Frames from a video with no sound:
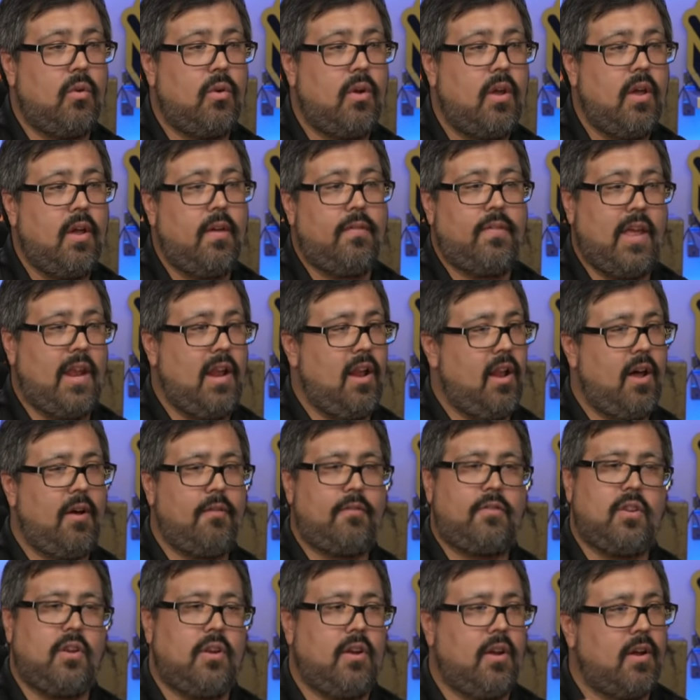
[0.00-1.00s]
Yeah. They love
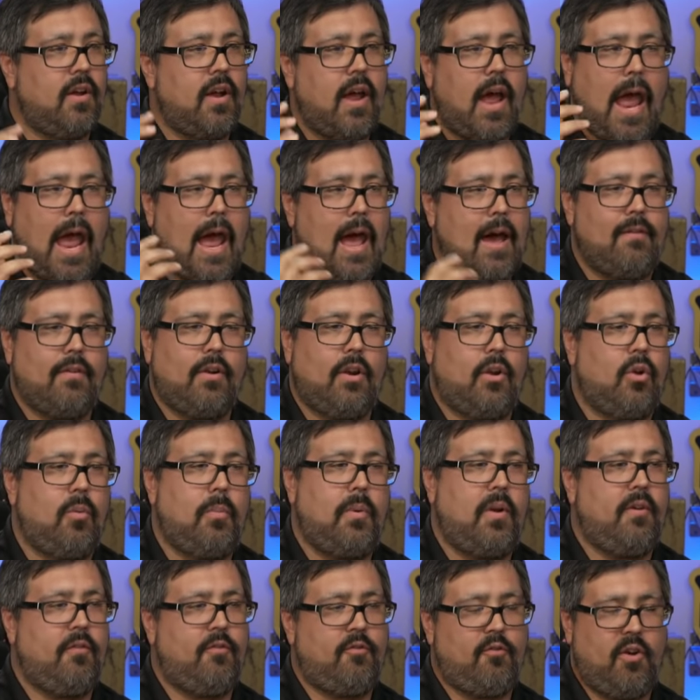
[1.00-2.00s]
to have a little
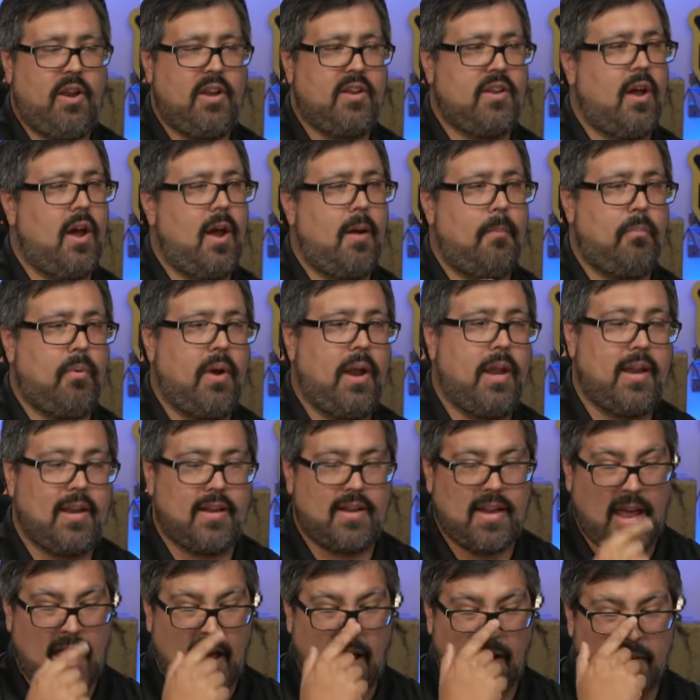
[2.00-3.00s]
bit of free time, break it
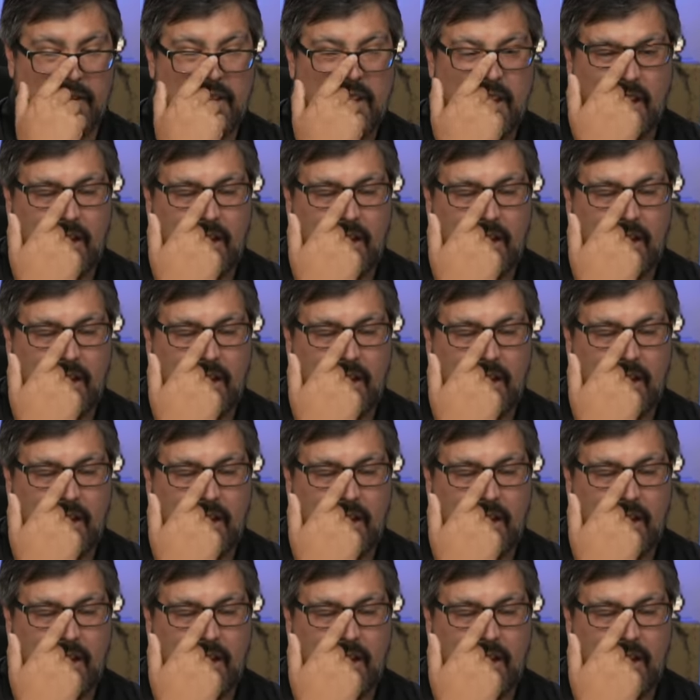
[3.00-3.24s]
down,